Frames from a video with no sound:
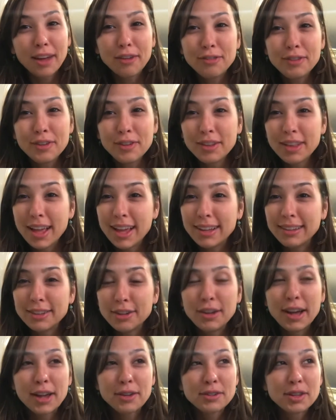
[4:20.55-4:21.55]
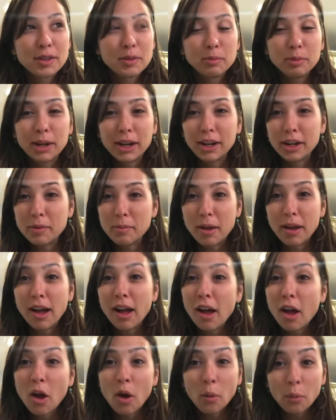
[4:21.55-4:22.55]
I feel like Little House on the Prairie, but
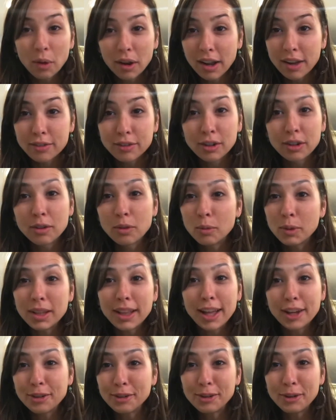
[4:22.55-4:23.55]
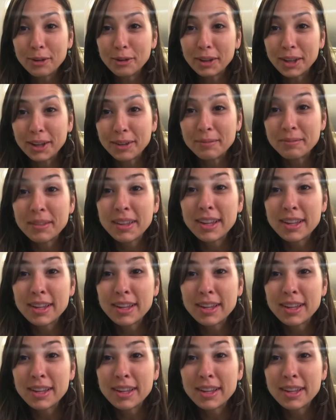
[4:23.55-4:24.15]
whatever, we like granola.